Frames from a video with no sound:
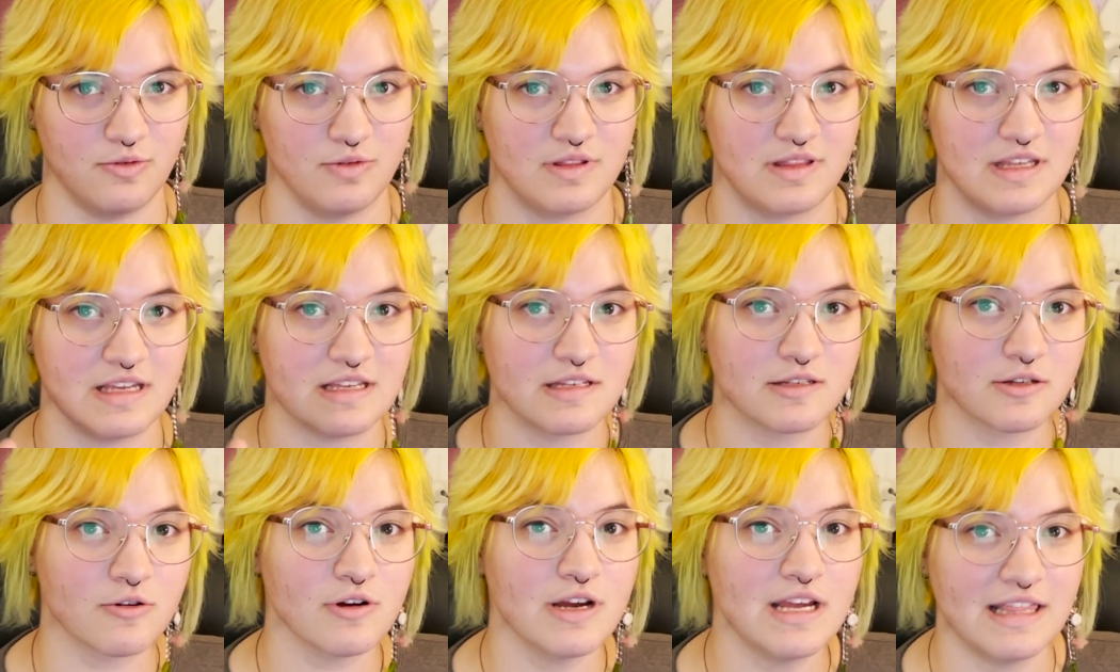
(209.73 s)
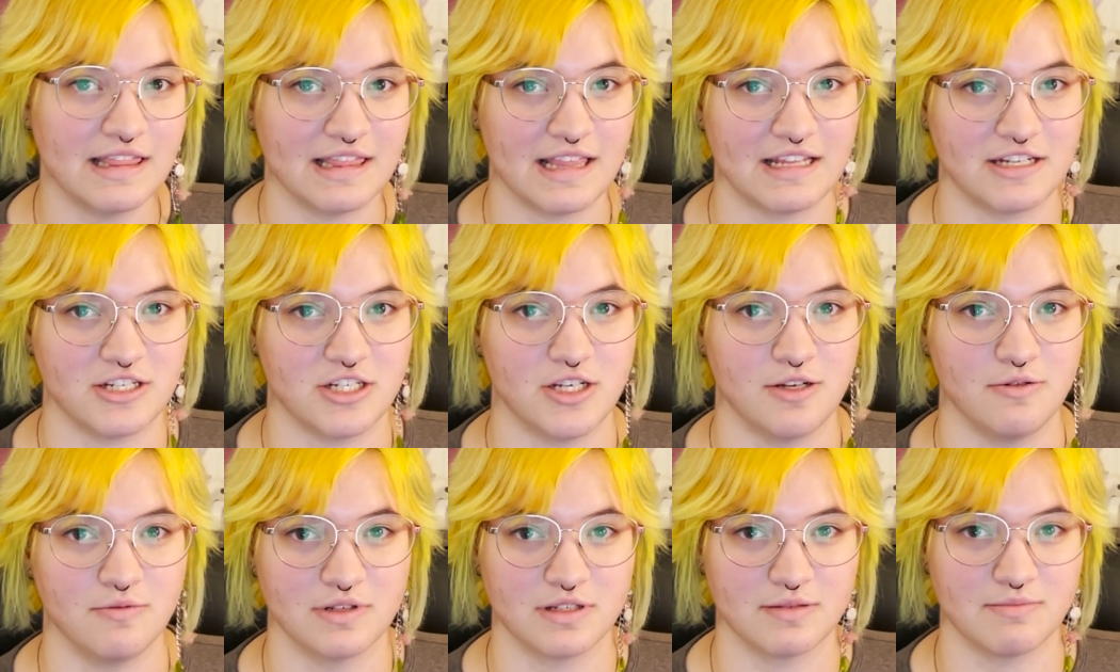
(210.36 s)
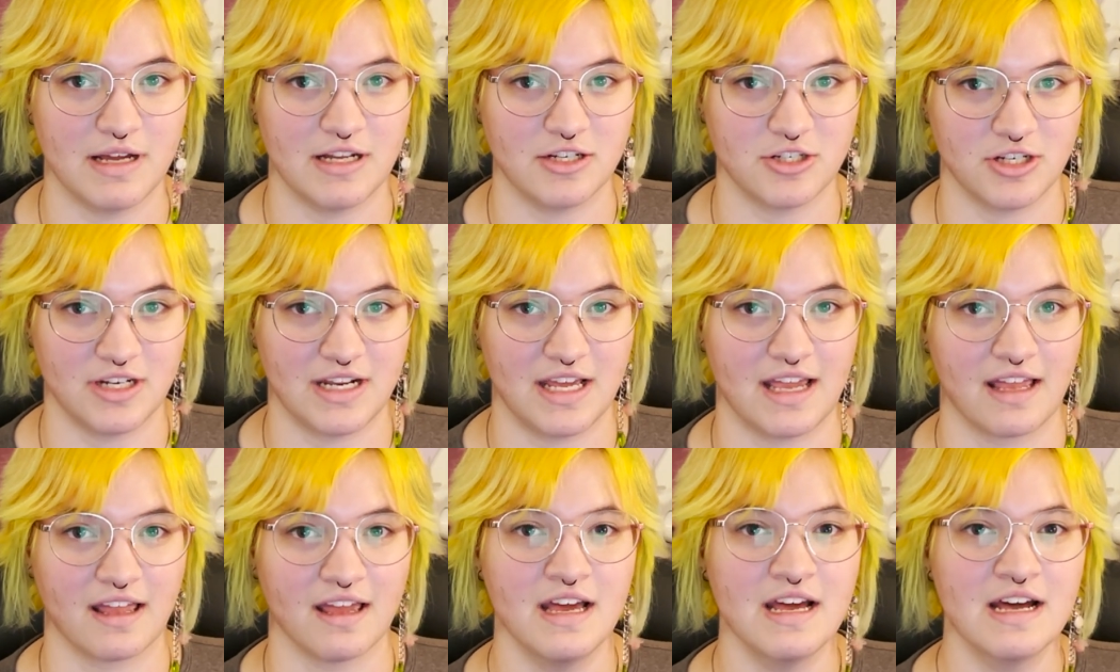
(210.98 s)
the screen that she was
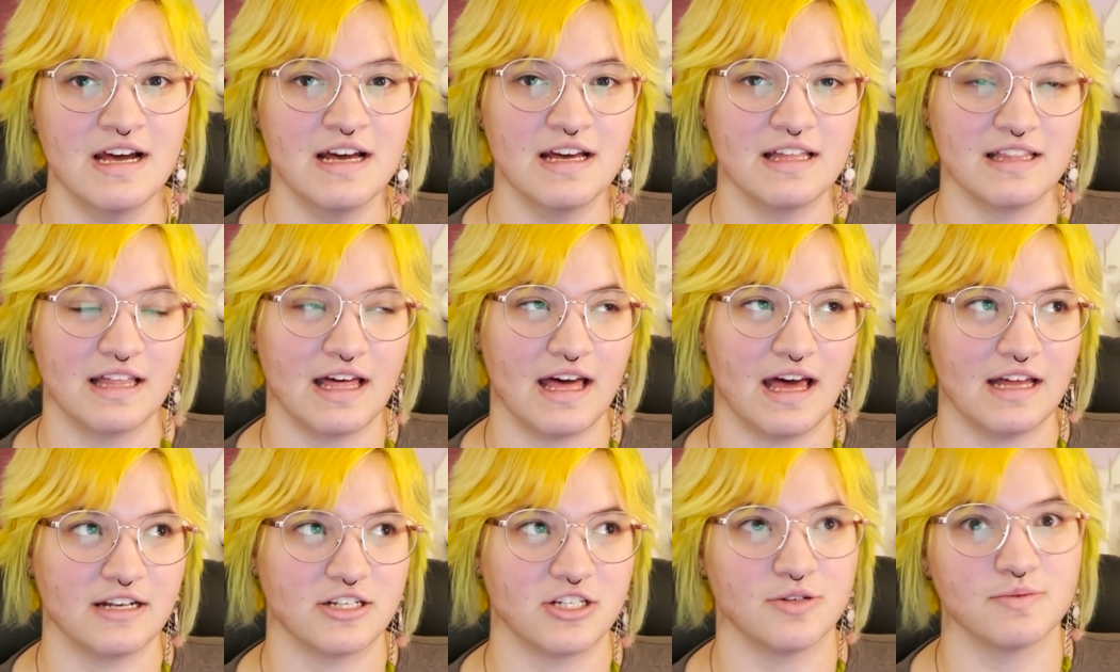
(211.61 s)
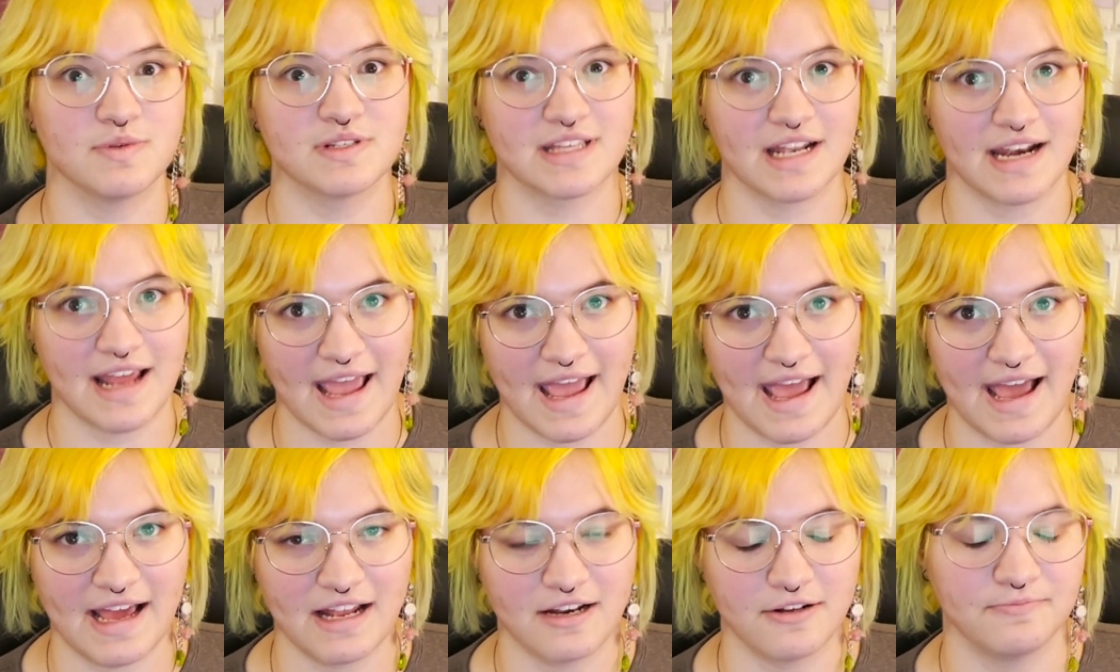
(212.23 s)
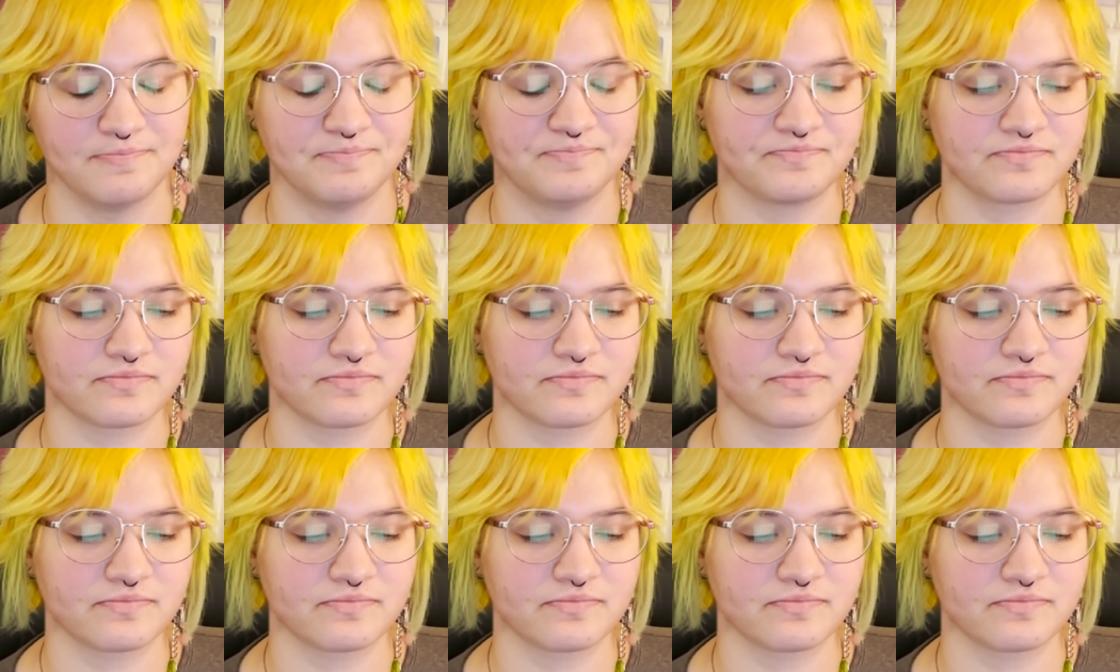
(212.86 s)
mentioning that she was going to add.